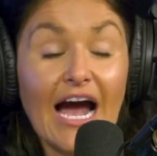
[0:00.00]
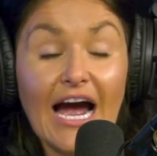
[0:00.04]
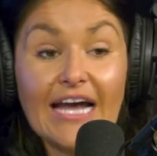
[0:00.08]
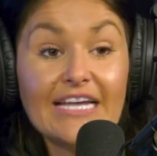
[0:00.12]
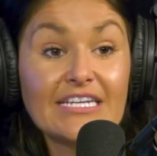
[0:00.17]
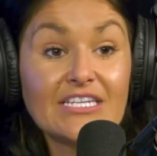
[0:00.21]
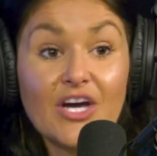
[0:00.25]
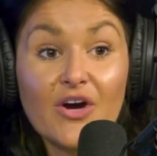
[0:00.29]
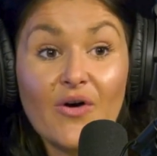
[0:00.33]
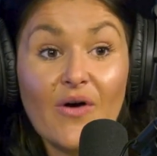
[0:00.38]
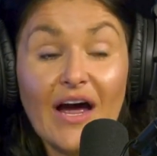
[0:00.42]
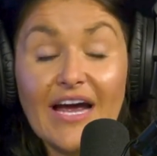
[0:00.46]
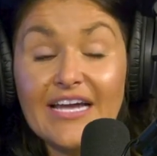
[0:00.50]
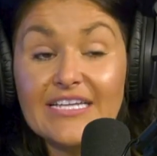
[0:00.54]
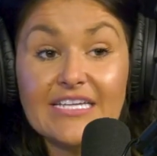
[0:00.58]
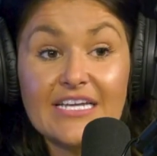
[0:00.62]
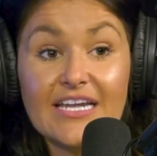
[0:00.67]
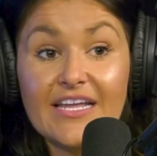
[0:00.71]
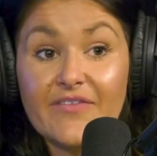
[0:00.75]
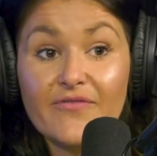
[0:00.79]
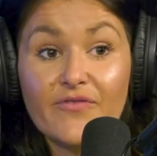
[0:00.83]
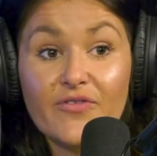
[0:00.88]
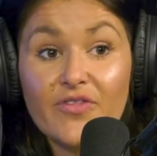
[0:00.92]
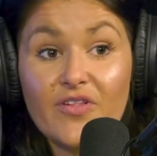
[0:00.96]
I know I
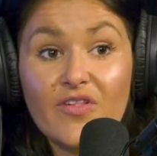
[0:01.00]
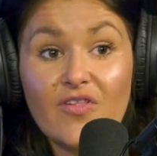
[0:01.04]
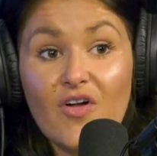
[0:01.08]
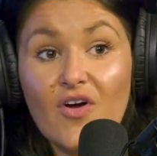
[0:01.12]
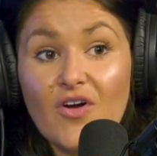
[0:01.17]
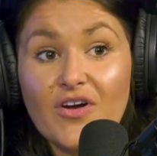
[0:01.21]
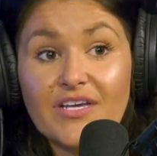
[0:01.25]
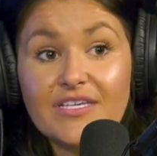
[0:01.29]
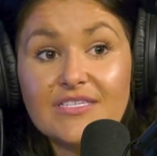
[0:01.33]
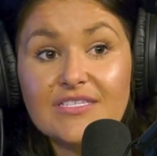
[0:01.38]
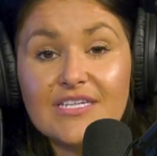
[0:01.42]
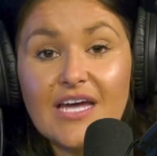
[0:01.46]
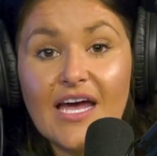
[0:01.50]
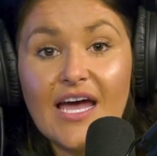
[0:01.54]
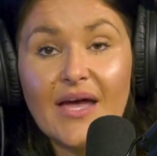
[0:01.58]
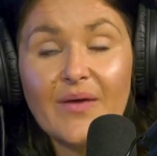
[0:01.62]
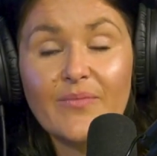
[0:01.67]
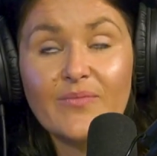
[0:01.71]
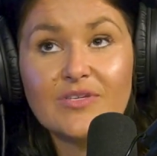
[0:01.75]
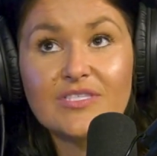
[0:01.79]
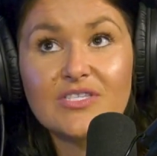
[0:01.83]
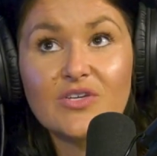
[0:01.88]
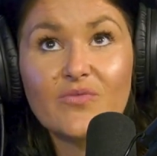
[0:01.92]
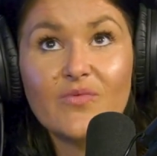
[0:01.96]
didn't for the longest
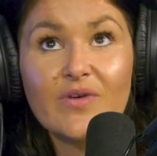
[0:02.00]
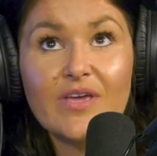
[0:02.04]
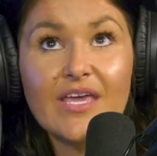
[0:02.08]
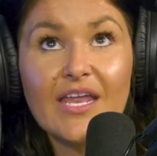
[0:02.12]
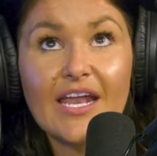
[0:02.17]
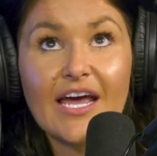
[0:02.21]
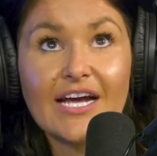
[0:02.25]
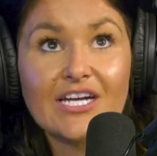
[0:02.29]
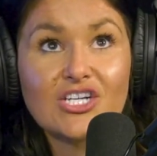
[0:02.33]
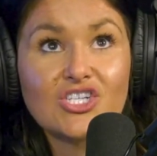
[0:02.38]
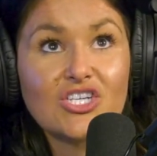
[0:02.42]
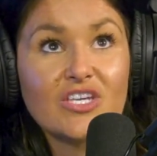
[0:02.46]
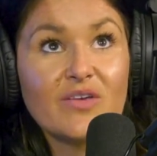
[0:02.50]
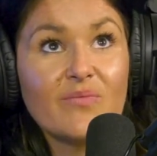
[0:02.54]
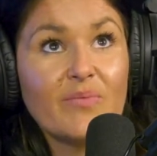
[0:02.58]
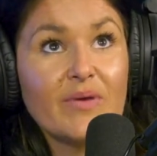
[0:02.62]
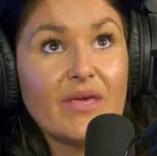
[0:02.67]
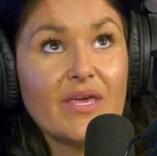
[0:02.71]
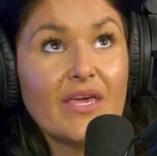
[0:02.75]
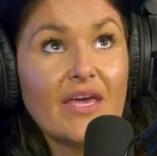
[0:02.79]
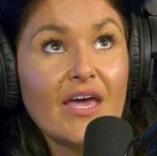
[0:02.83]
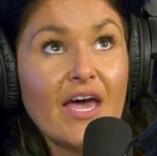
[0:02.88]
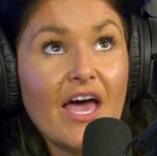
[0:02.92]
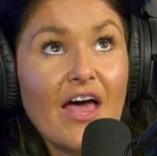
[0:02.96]
time, was that we can actually
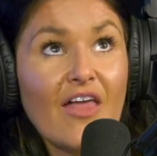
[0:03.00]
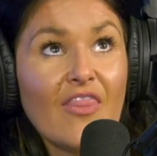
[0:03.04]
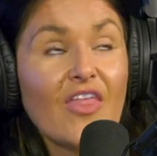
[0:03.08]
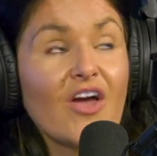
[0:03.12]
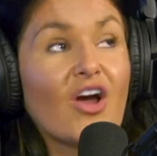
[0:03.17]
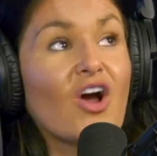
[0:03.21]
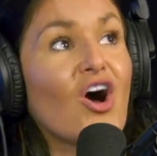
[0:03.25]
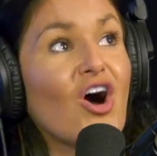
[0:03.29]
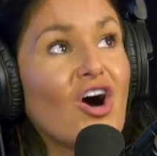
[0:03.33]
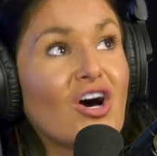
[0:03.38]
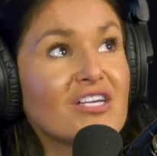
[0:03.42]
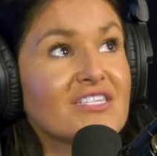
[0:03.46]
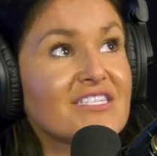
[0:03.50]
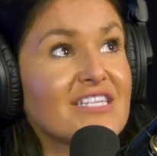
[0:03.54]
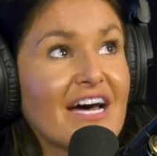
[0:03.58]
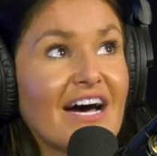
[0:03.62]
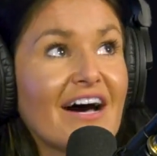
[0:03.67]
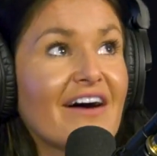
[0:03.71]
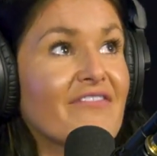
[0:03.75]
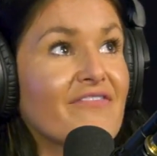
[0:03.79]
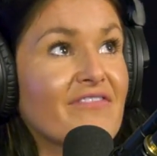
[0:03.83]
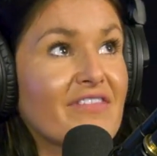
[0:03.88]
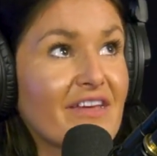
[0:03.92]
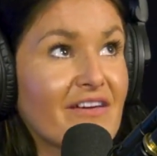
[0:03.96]
be the cause
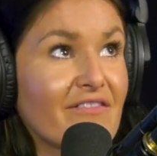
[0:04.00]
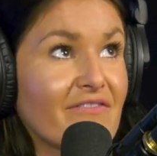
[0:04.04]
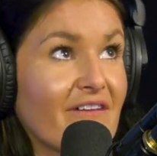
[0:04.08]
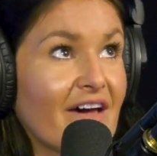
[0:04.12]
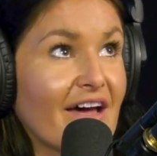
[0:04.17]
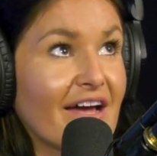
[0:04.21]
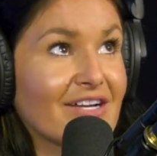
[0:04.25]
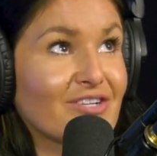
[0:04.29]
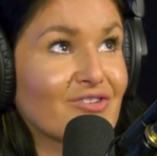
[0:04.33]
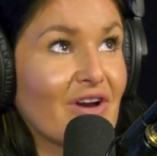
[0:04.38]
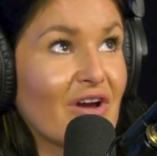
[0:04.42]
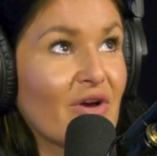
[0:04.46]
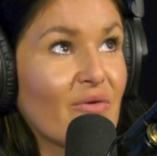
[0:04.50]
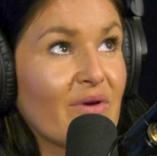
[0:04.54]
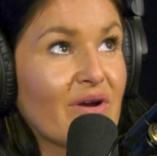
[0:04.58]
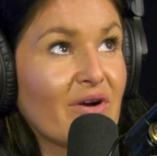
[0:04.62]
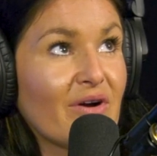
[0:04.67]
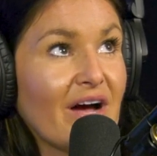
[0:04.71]
of the effect, right?